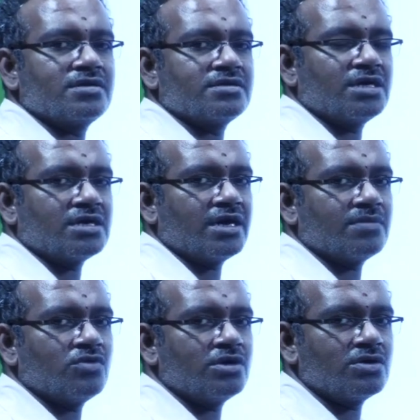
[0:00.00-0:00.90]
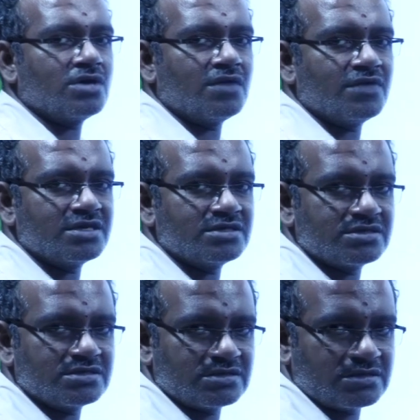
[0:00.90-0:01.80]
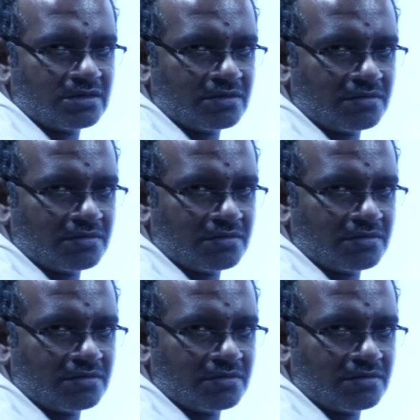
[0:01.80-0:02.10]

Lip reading: that I am going to cover in this